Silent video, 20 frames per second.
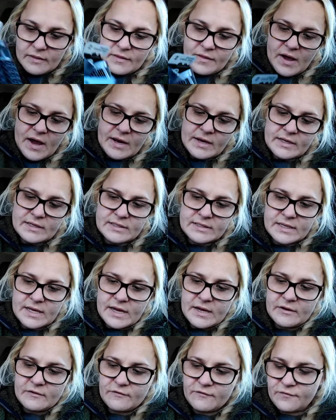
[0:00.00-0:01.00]
that is
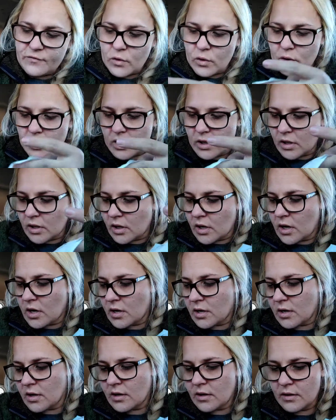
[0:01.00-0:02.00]
it
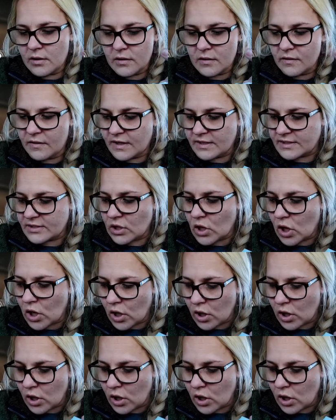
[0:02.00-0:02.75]
for this